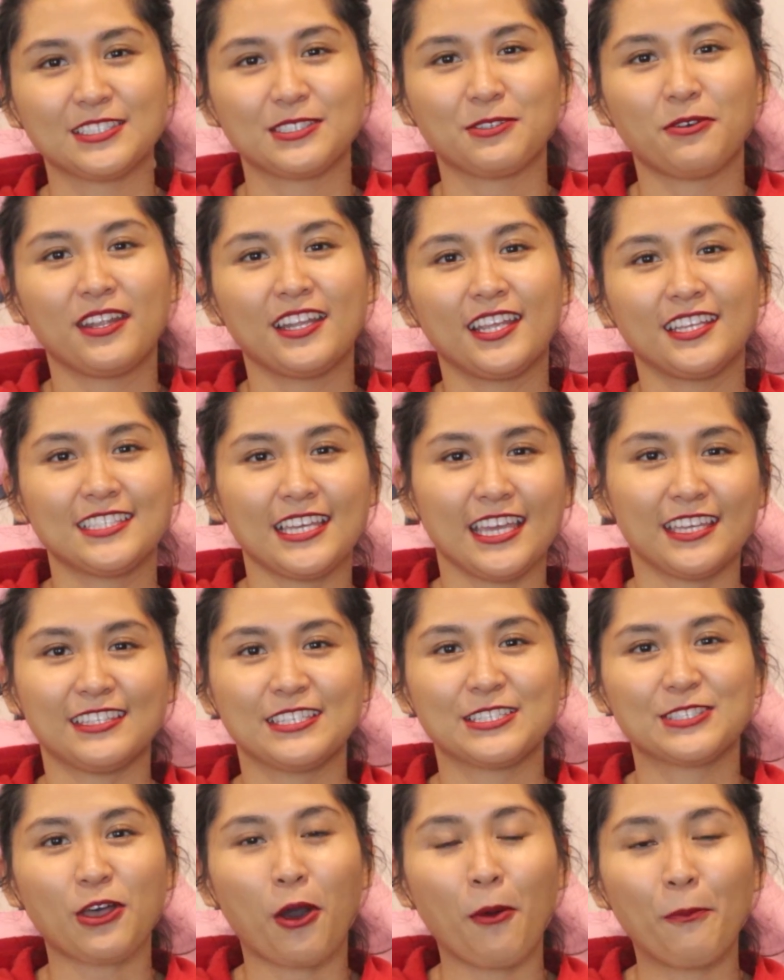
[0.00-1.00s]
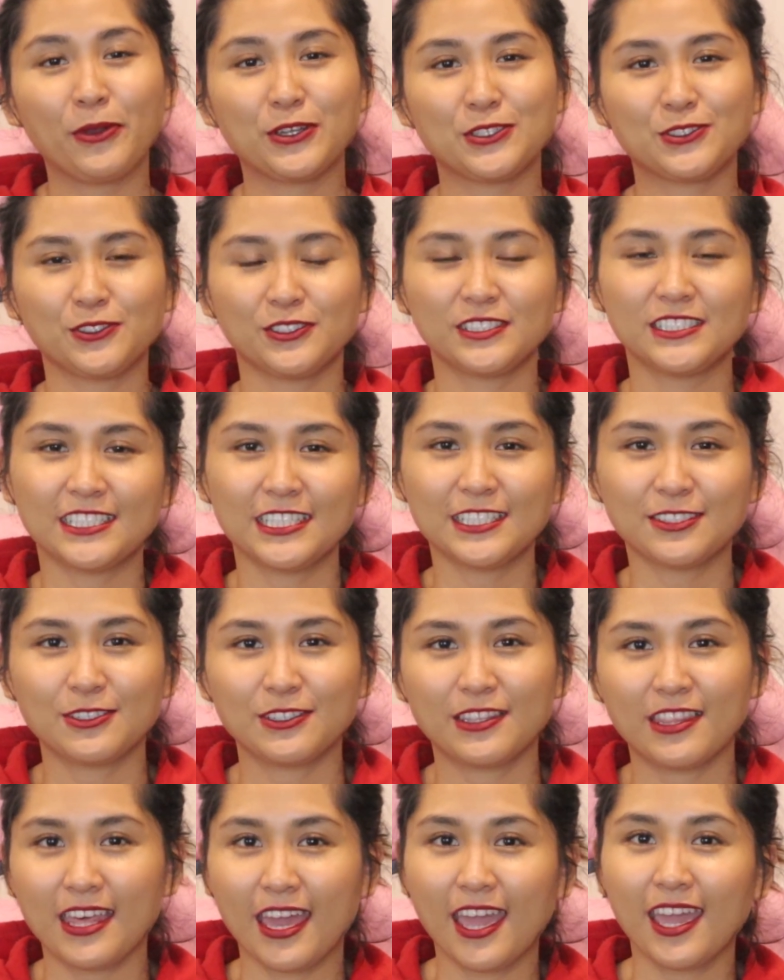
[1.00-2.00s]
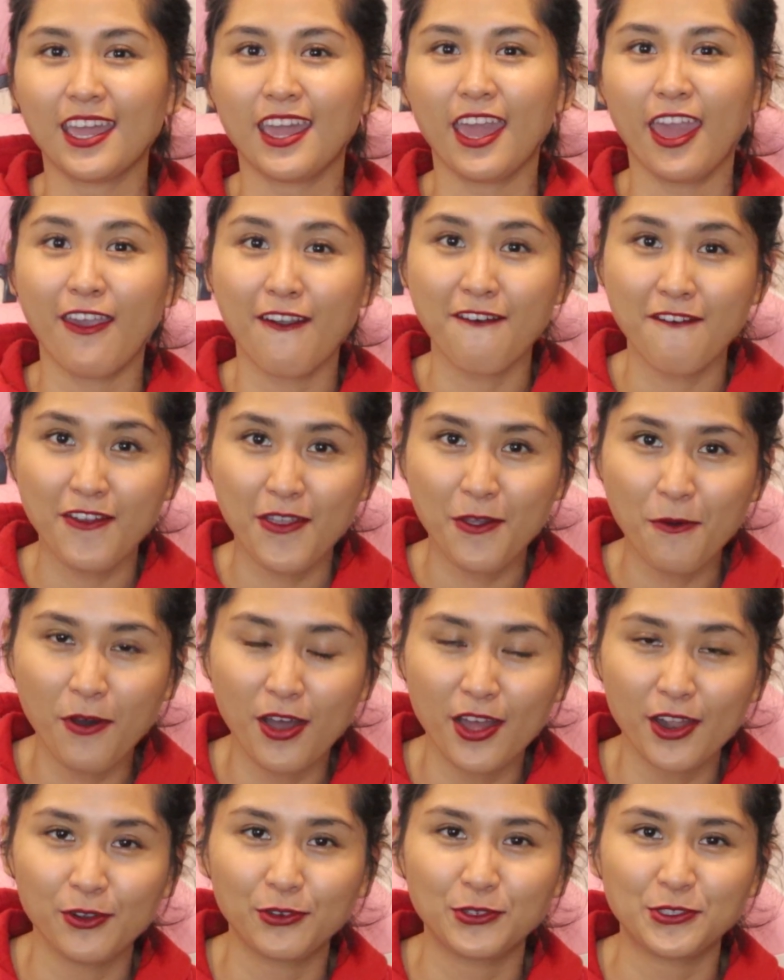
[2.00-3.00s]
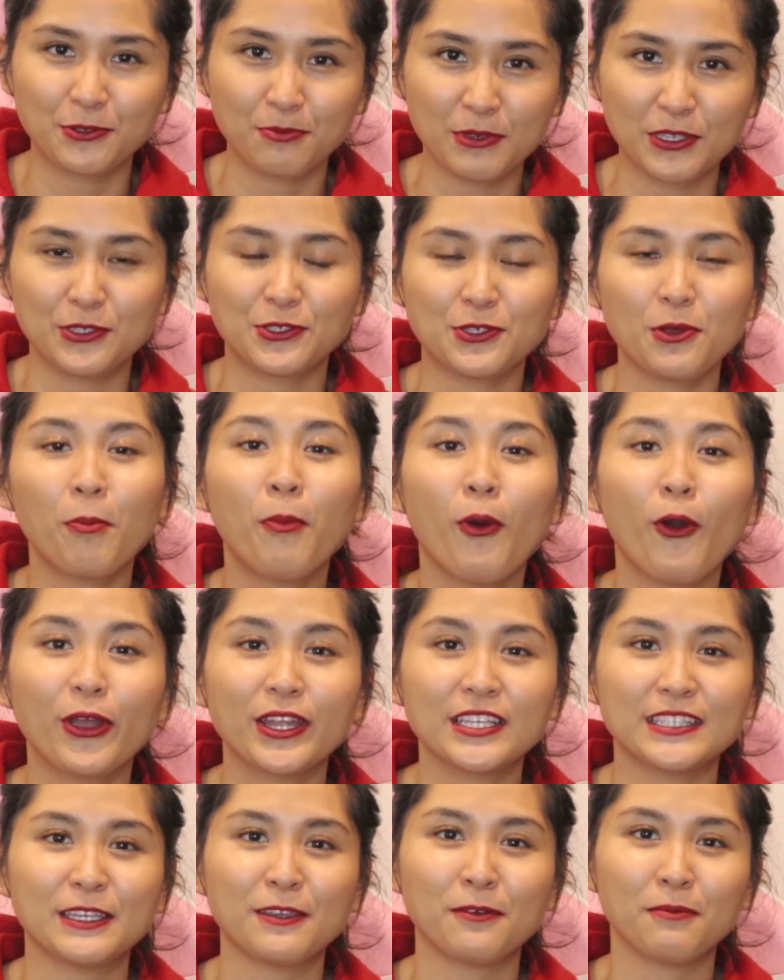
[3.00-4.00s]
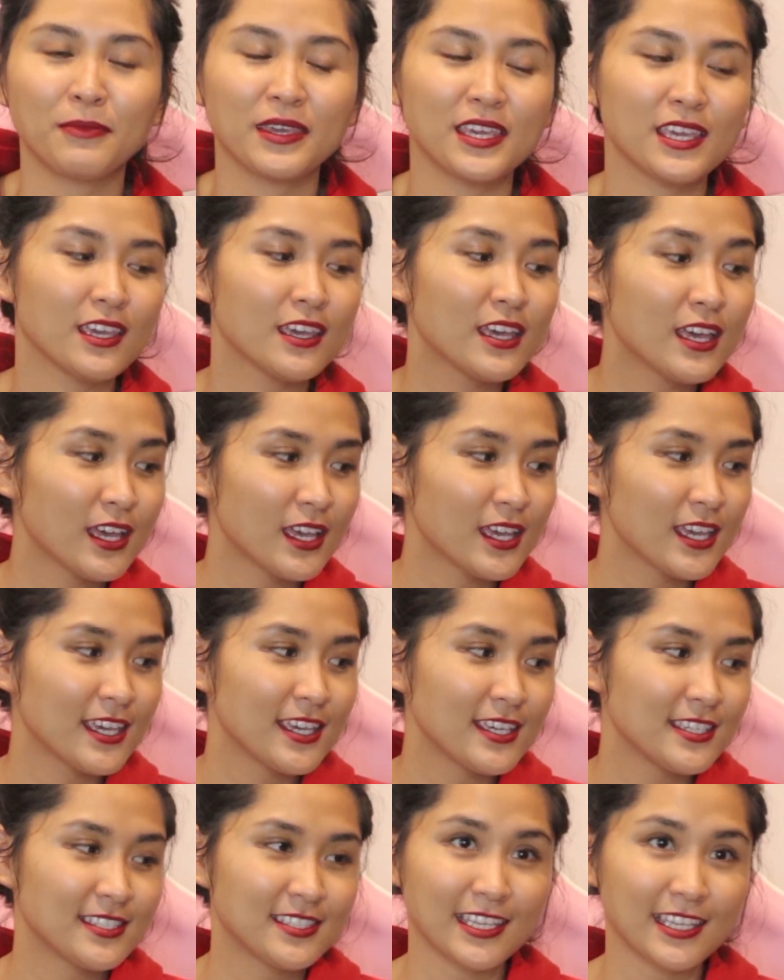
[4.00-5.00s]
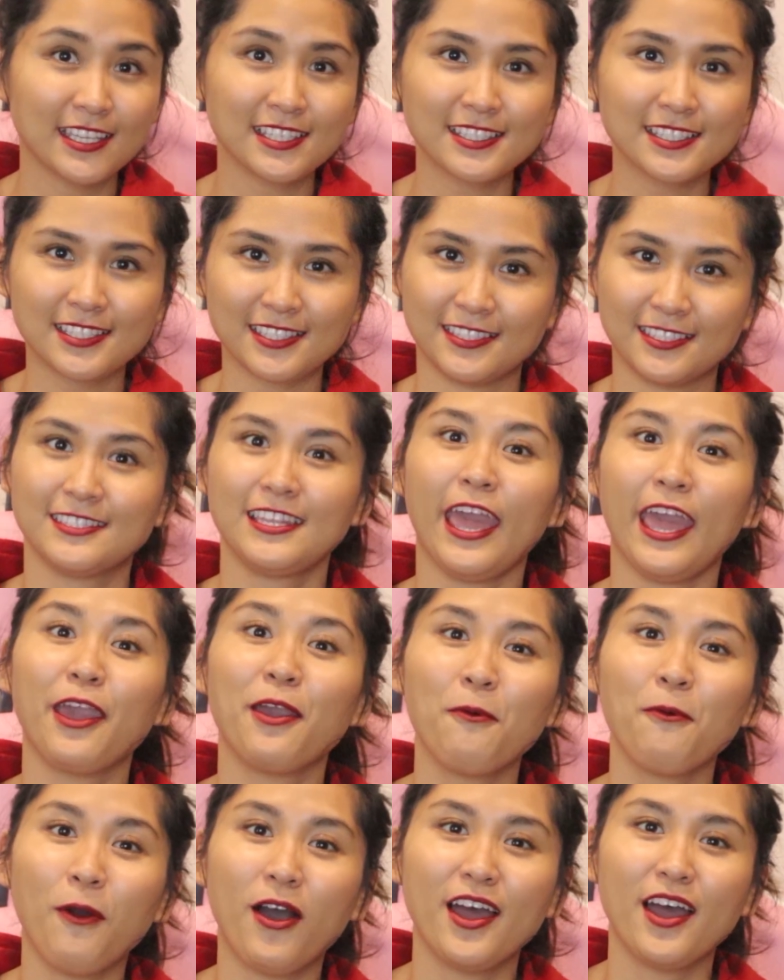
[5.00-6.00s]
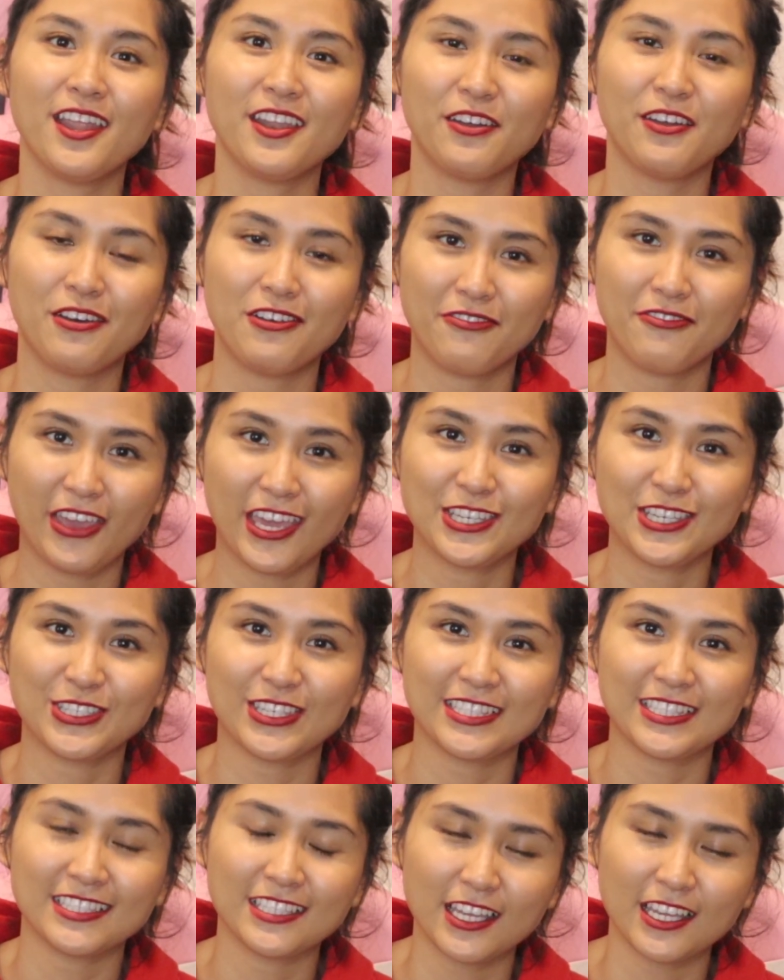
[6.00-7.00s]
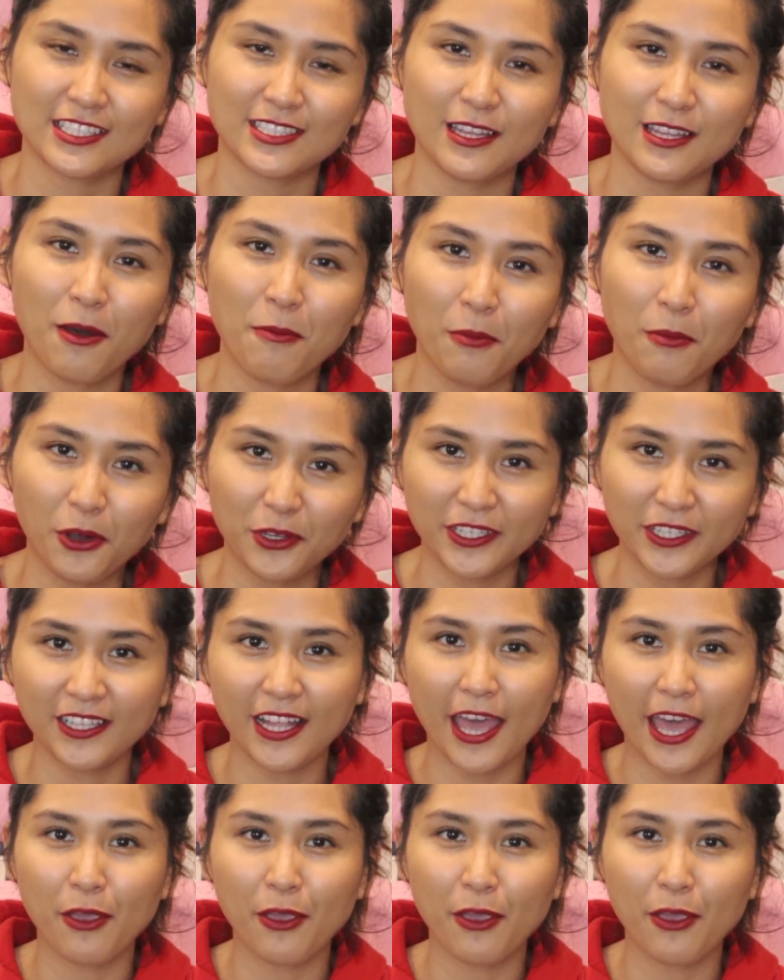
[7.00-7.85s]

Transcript: just want to take this opportunity to thank everyone who's been supporting me since day one of Asia's Next Top Model.